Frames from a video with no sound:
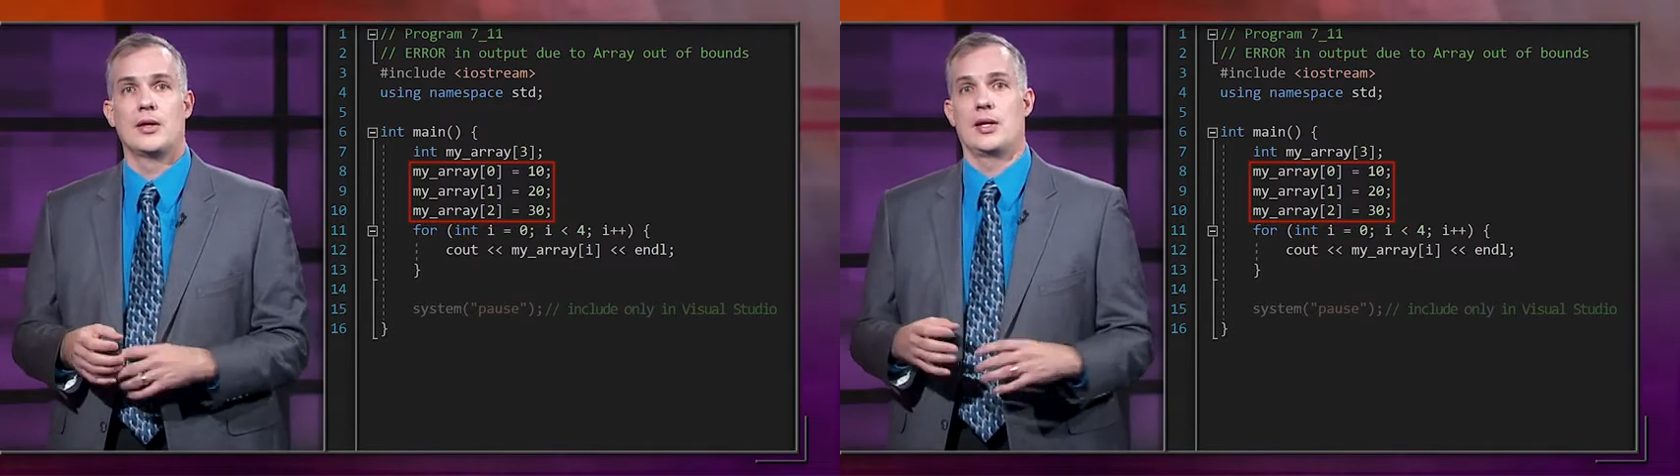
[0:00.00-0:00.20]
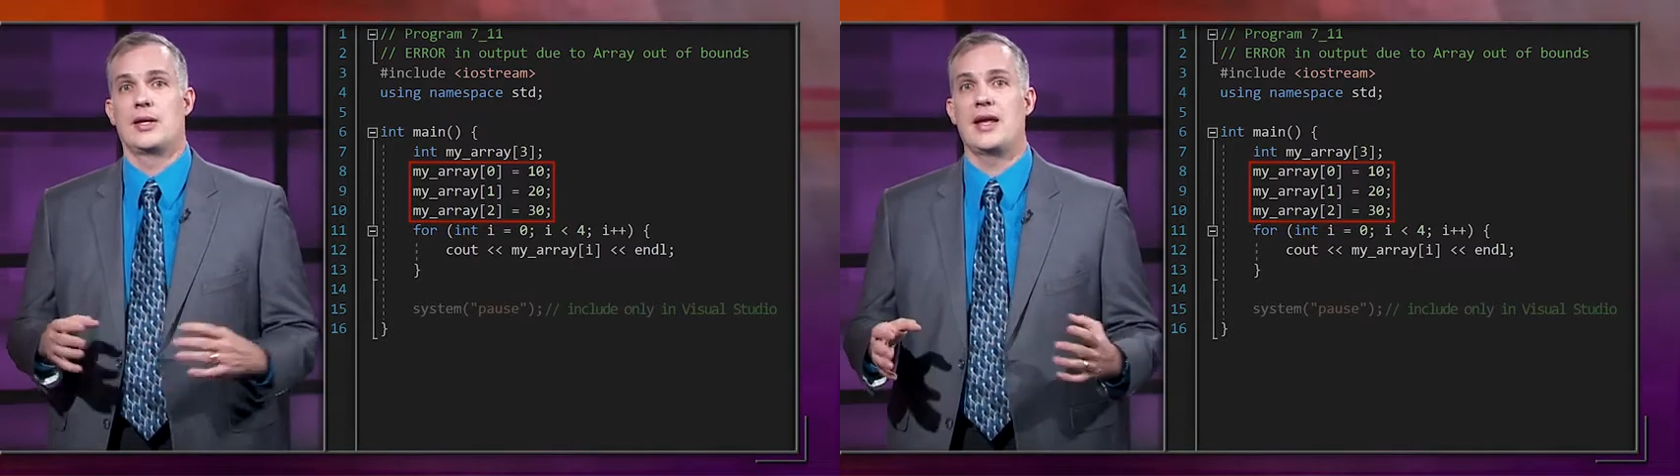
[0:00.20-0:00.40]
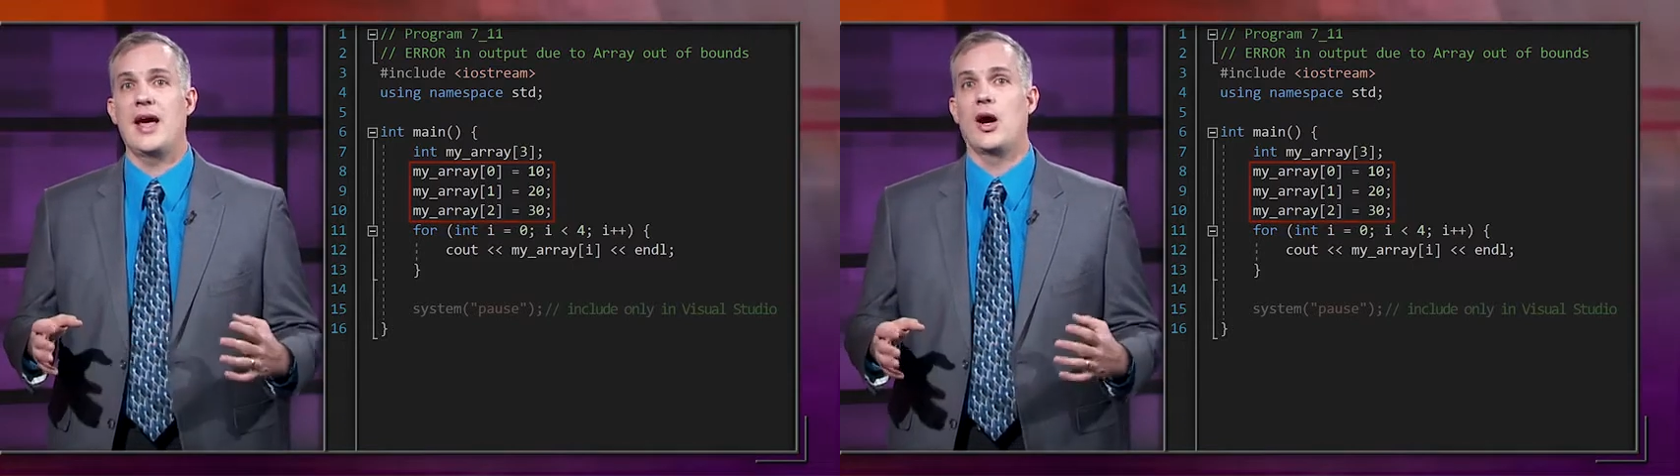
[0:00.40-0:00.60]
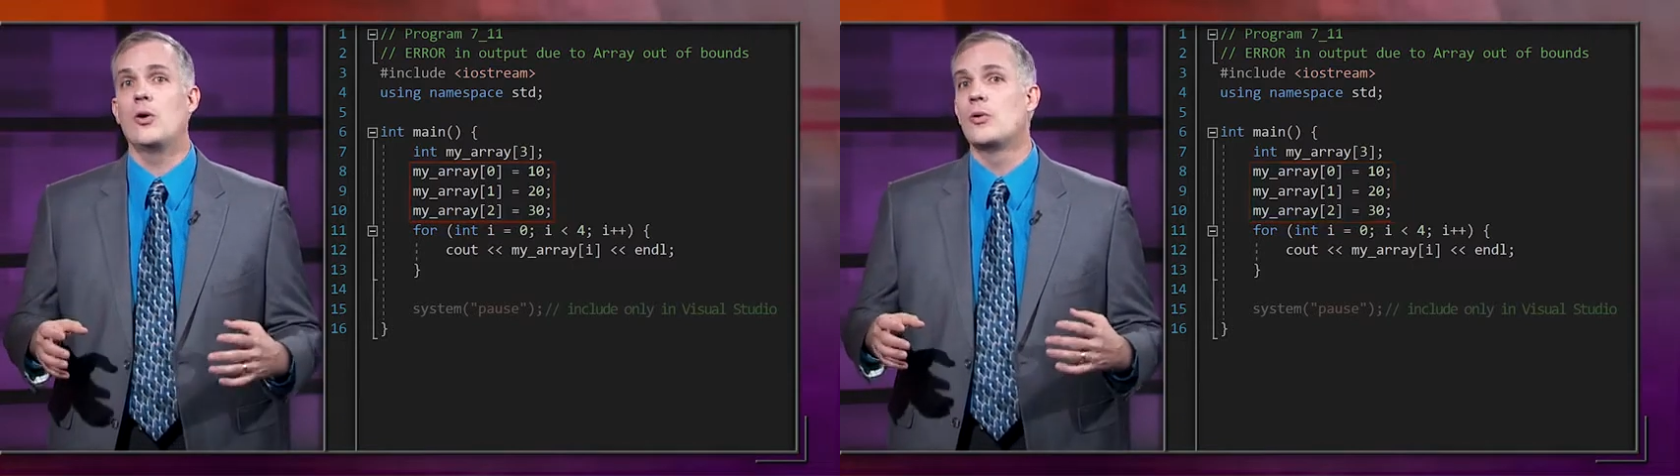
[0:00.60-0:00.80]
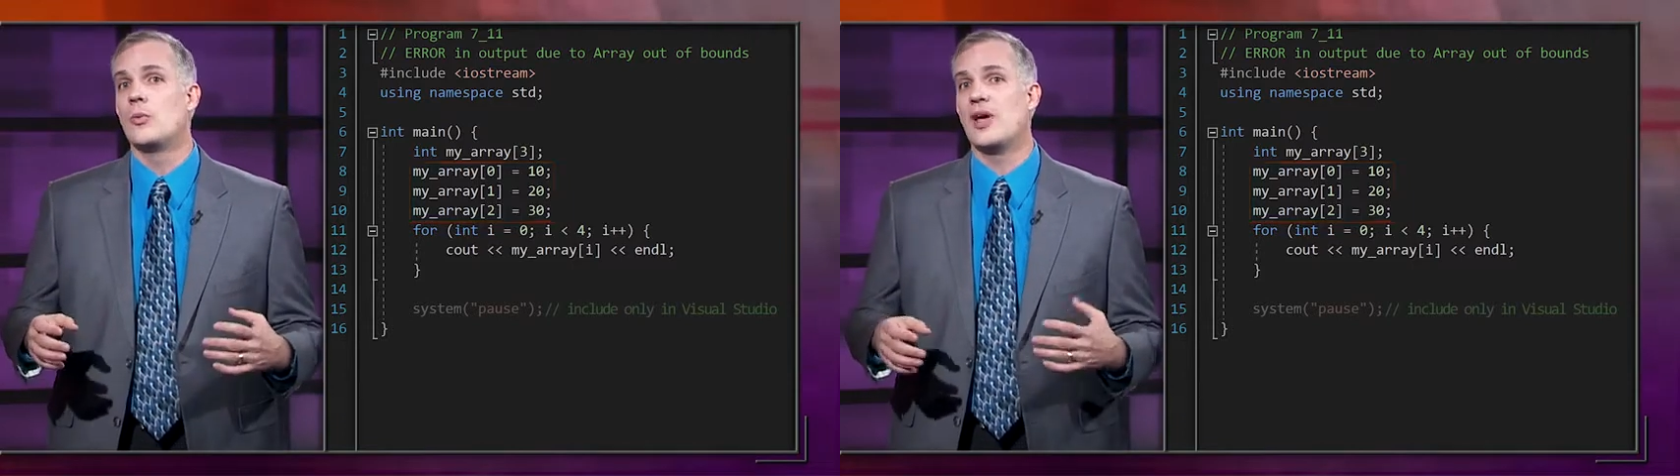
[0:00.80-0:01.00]

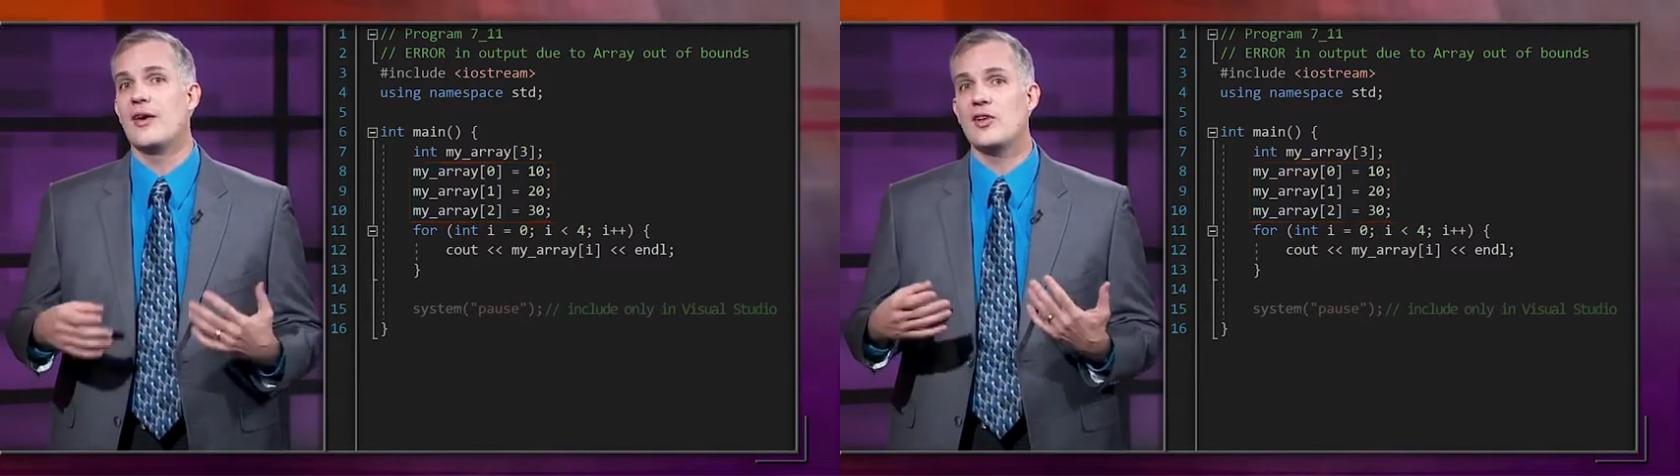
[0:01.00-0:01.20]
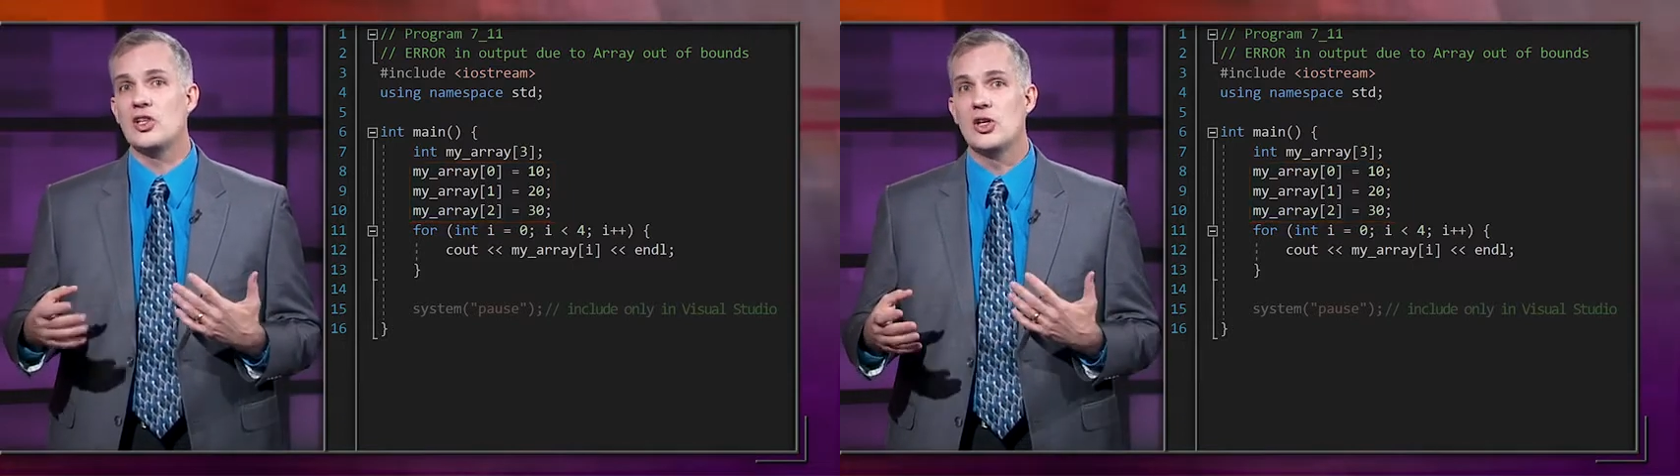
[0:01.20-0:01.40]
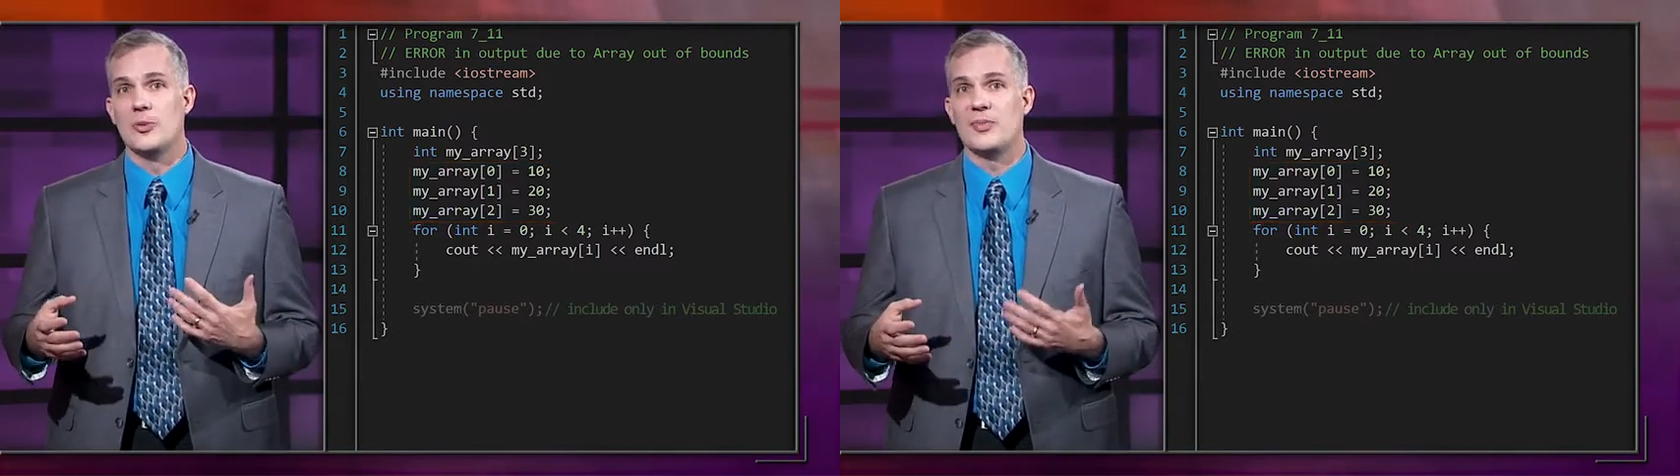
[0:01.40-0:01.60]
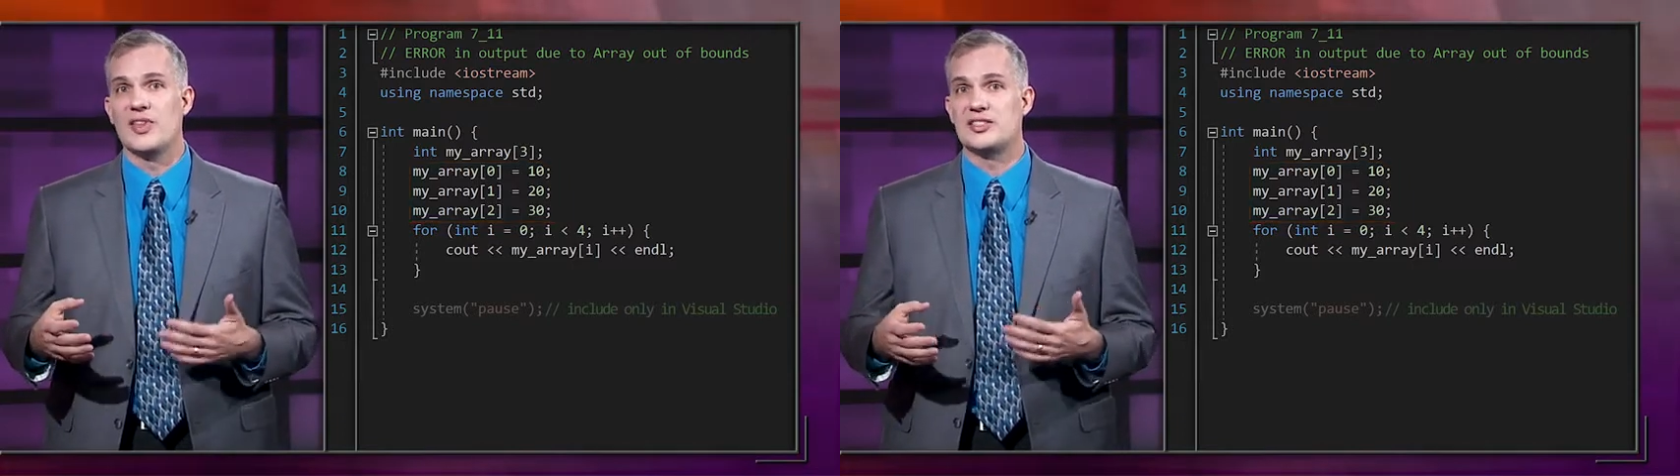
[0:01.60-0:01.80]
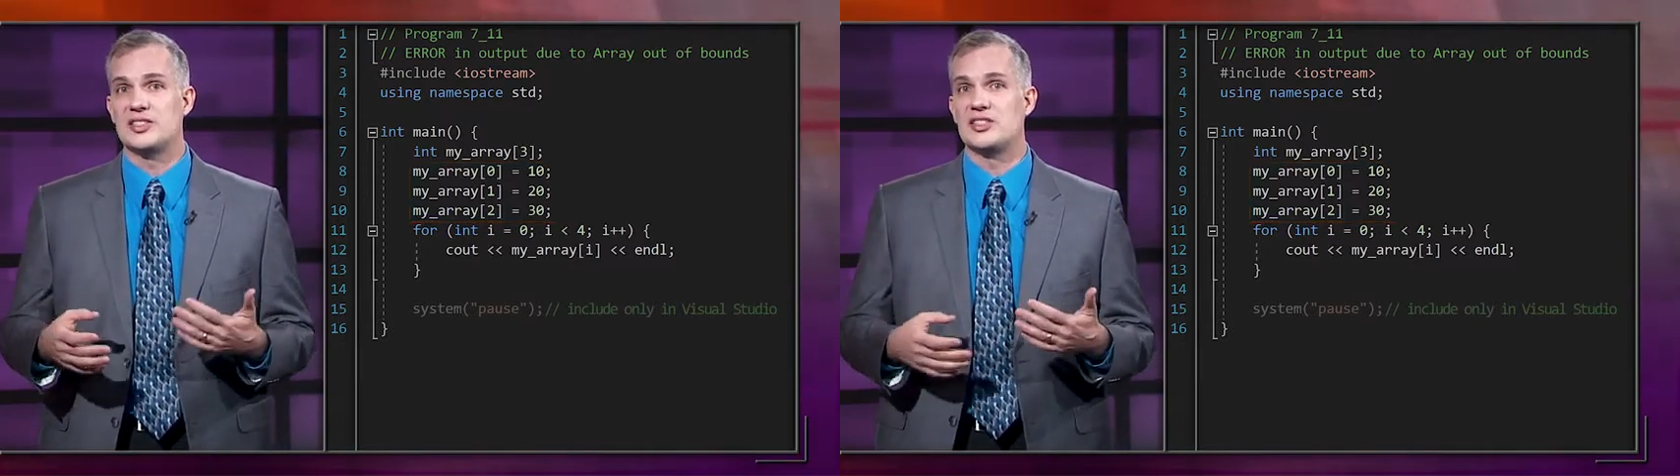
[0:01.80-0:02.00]
Now we have a loop
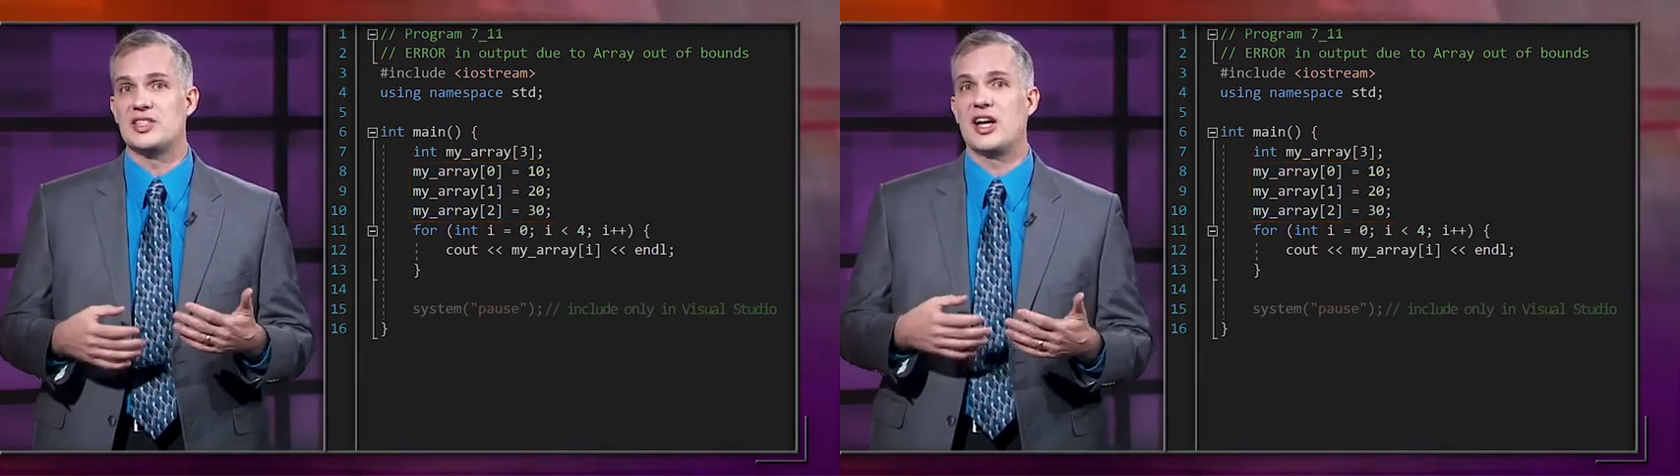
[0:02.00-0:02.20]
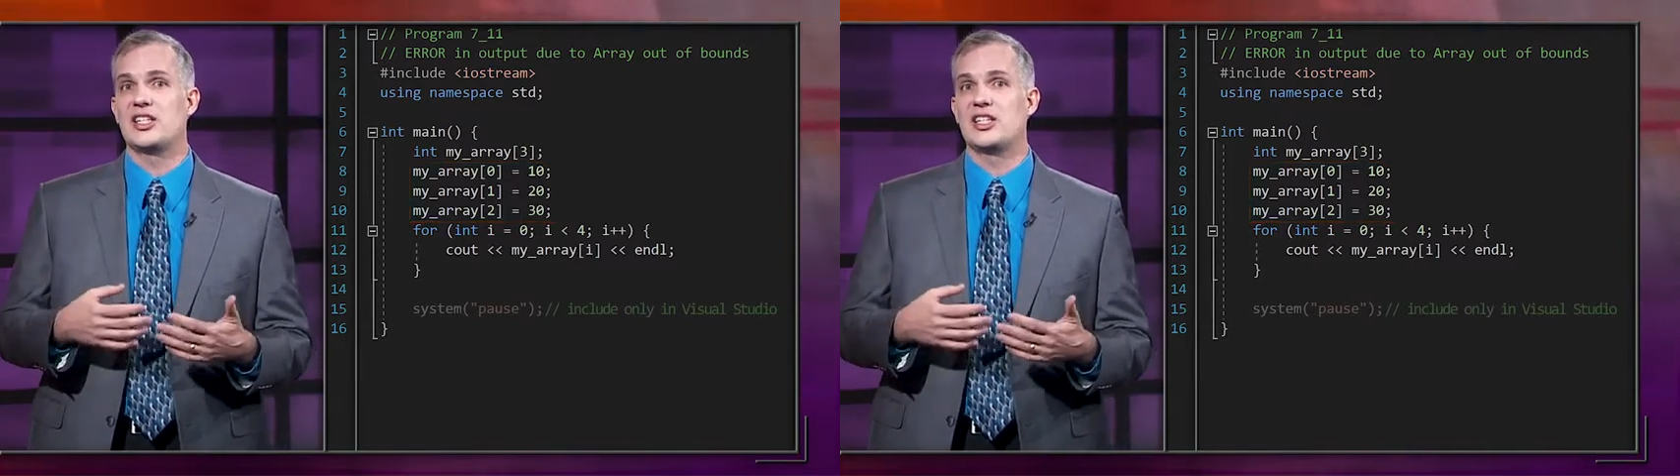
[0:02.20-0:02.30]
that's designed